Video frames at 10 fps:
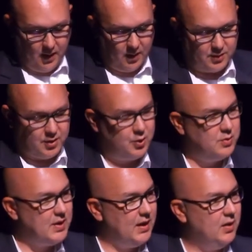On
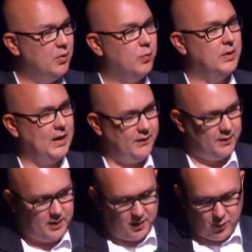Tuesday, we have
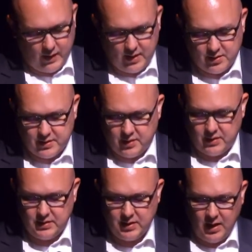another writer's
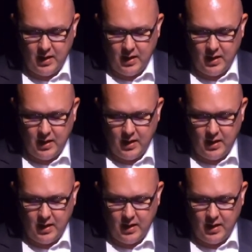series,